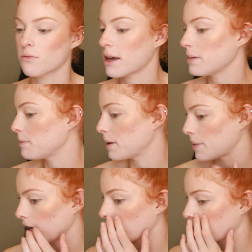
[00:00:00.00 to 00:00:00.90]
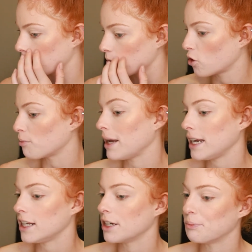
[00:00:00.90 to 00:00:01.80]
so it might be a bit better for more
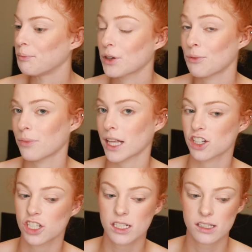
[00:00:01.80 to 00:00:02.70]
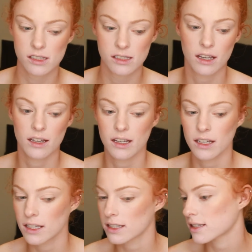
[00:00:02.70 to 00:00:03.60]
medium complexions,
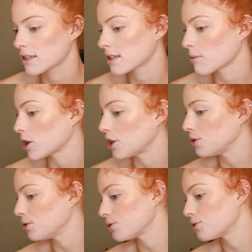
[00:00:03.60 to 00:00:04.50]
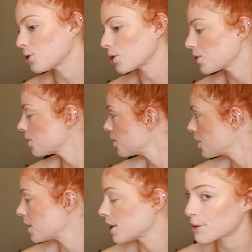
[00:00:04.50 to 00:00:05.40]
someone who's not
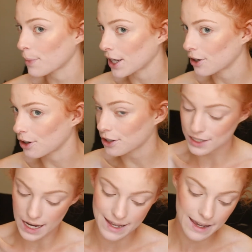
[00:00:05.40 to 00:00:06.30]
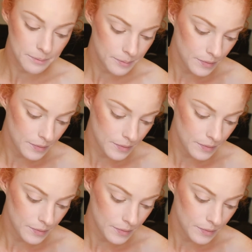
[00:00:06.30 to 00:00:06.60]
as pale as I am.